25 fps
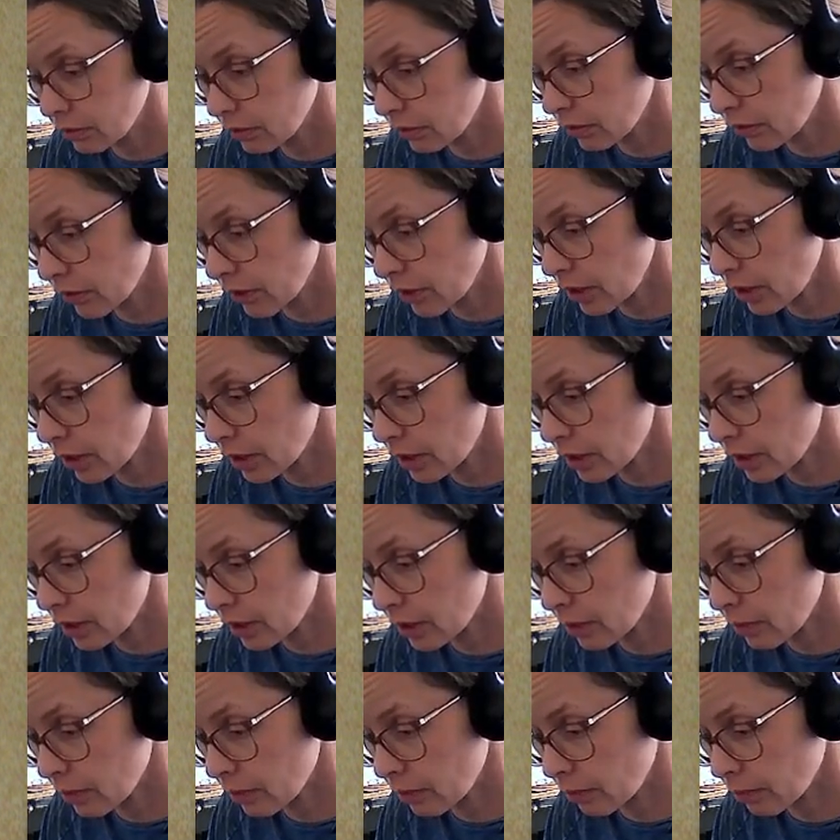
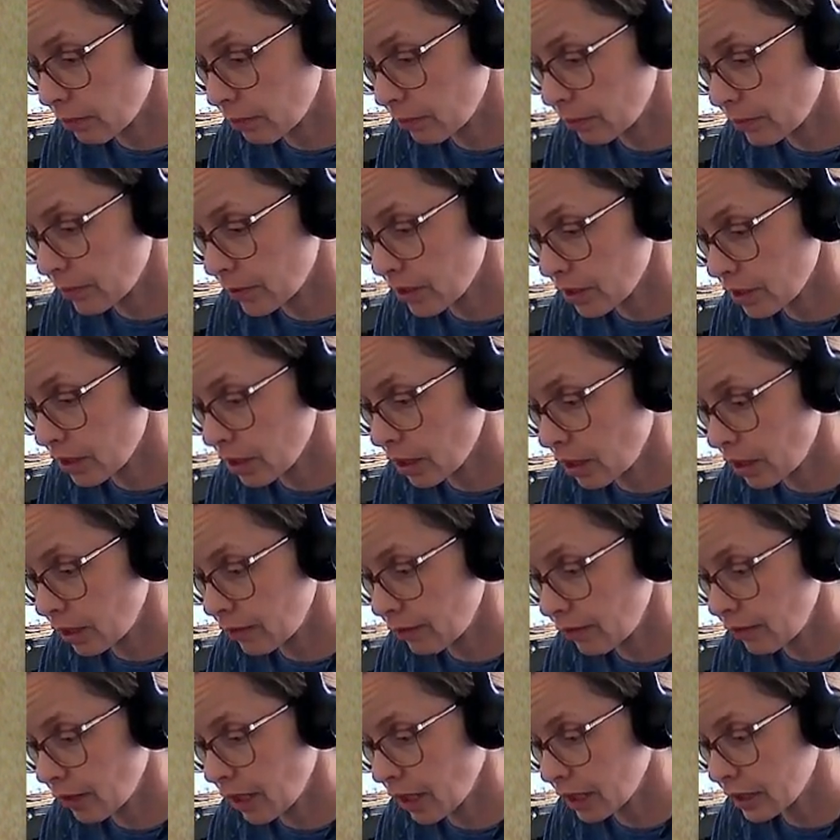This side of
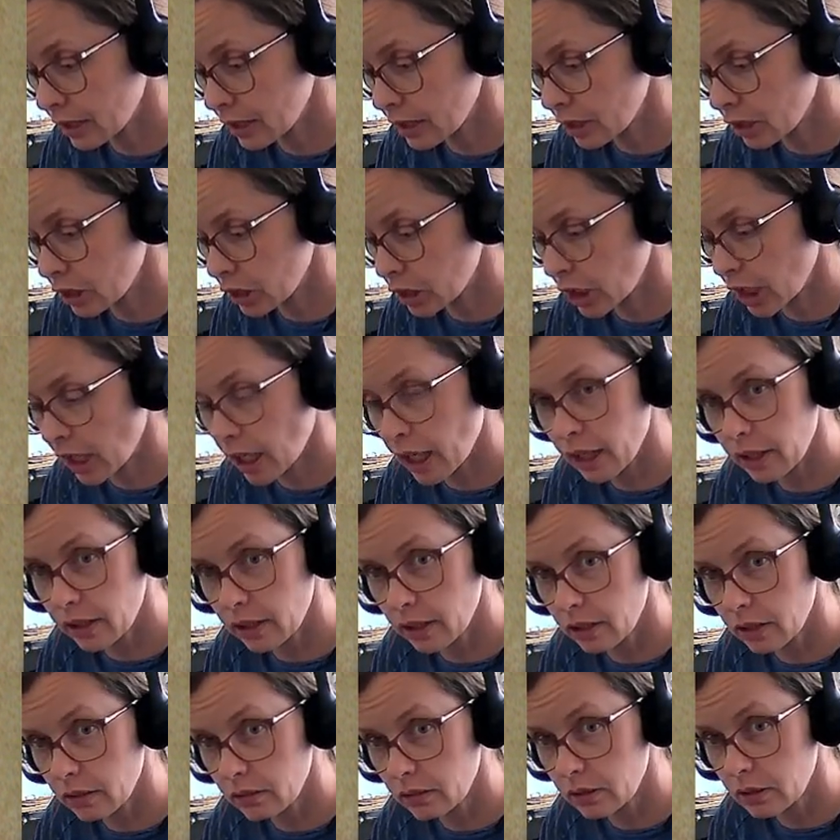that's
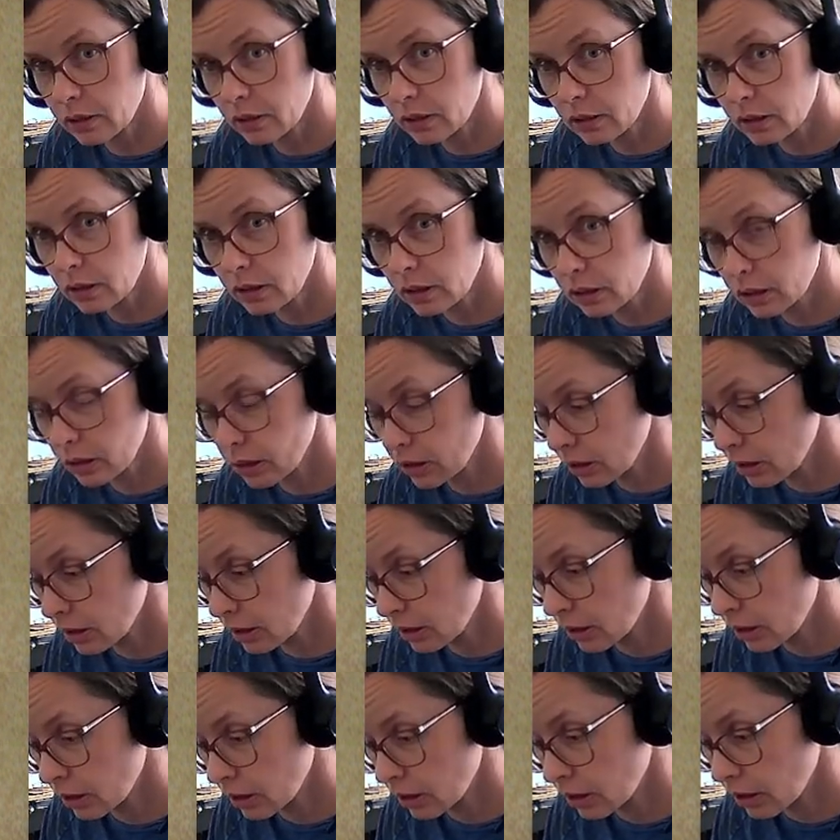shadow
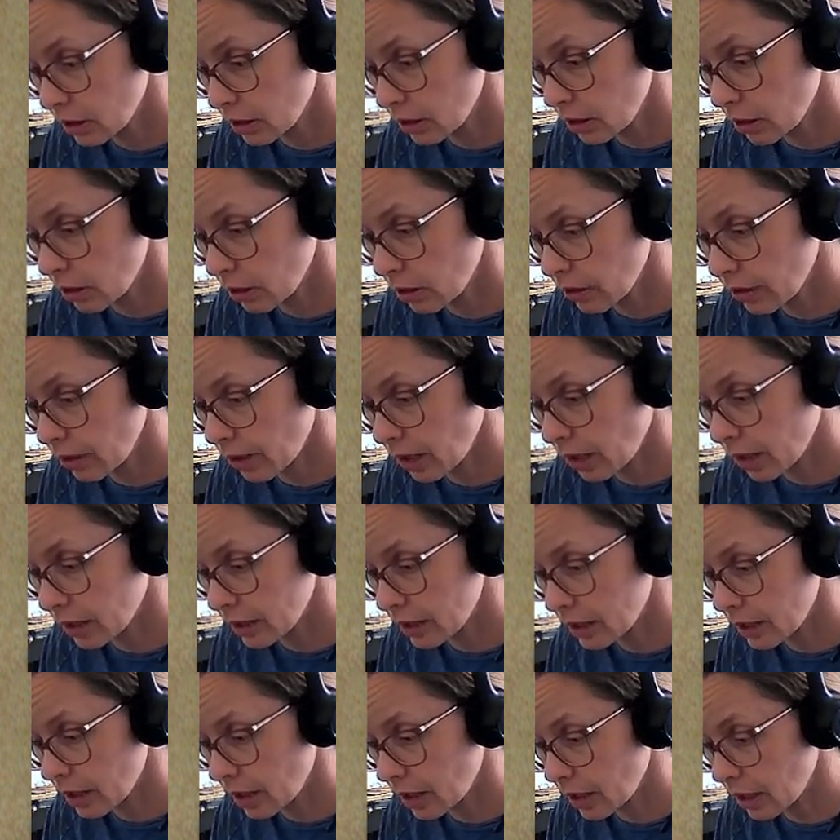on that
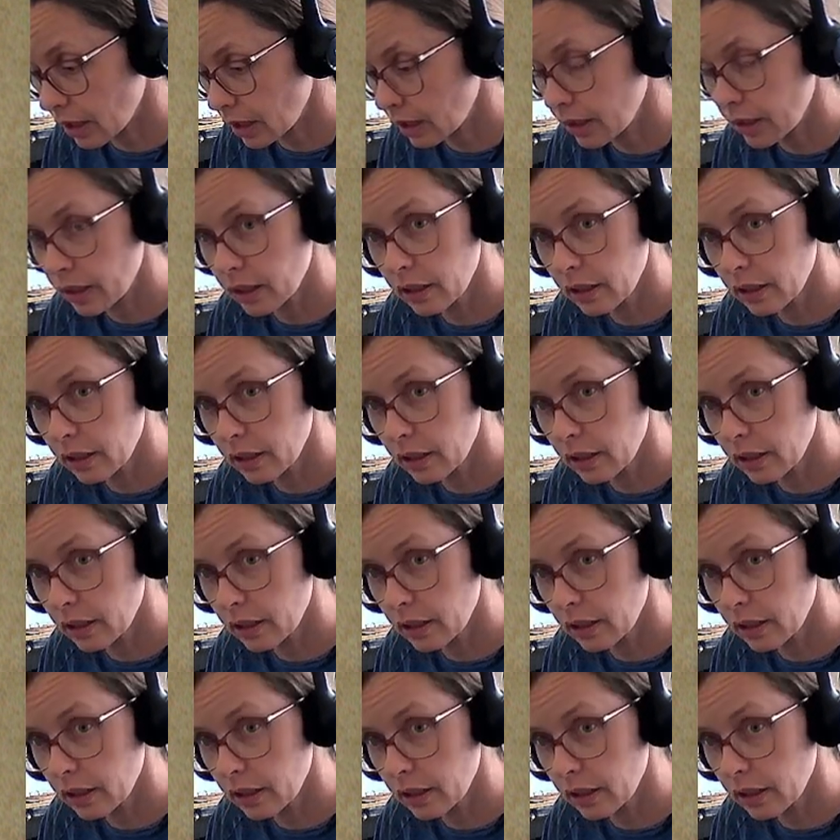side.